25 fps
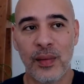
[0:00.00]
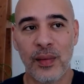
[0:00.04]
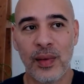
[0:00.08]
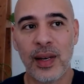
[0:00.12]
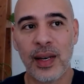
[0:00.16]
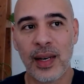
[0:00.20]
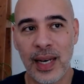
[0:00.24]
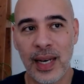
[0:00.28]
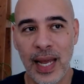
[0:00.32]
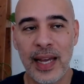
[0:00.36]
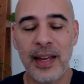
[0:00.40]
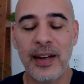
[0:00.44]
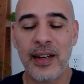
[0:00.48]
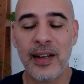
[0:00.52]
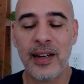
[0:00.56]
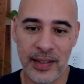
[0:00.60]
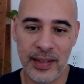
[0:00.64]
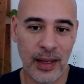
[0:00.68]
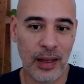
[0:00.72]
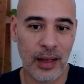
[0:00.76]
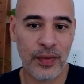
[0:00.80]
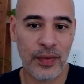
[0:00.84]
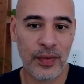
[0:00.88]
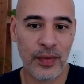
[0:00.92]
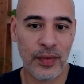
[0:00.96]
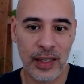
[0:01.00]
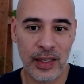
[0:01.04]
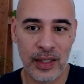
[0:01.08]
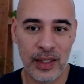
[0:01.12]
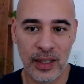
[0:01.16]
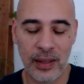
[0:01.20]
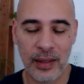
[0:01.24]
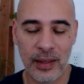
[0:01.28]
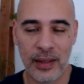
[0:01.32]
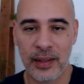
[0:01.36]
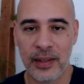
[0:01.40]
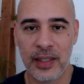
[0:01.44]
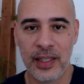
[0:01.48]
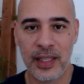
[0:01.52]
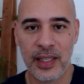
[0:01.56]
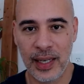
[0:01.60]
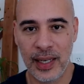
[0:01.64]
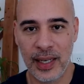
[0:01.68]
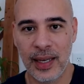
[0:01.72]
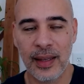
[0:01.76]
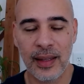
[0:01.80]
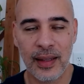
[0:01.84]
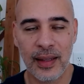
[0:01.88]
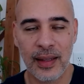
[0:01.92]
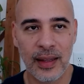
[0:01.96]
let yourself indulge
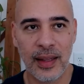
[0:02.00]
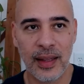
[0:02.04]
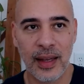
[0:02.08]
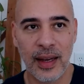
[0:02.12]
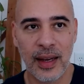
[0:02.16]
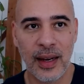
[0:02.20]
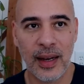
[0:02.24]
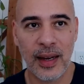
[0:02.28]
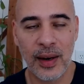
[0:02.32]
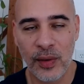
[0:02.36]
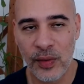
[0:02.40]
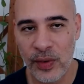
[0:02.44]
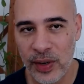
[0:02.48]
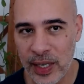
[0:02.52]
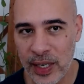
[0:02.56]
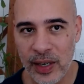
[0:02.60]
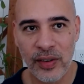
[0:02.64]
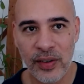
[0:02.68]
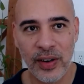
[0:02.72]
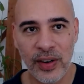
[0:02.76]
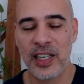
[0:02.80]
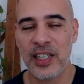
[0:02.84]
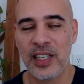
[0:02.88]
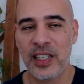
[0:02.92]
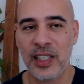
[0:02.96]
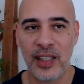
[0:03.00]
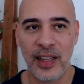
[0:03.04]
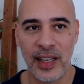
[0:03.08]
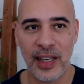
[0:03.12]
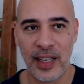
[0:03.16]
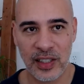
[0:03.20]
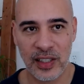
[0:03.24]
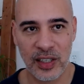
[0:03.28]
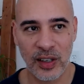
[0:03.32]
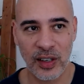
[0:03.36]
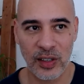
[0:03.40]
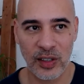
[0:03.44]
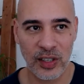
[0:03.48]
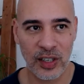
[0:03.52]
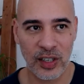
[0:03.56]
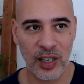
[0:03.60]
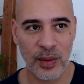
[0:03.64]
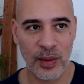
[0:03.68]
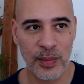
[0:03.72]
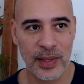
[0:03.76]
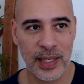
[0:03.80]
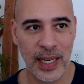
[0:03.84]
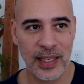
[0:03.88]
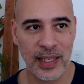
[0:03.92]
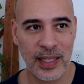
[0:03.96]
in the rearranging the external
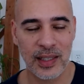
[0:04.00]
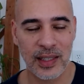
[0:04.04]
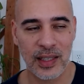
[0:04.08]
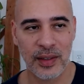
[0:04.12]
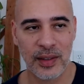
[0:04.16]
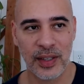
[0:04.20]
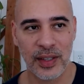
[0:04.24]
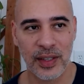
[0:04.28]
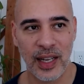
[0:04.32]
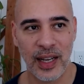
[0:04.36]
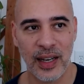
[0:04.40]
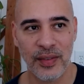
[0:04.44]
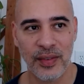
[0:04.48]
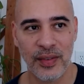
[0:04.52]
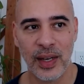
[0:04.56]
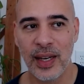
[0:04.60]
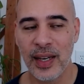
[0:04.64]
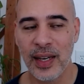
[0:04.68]
circumstances of your life,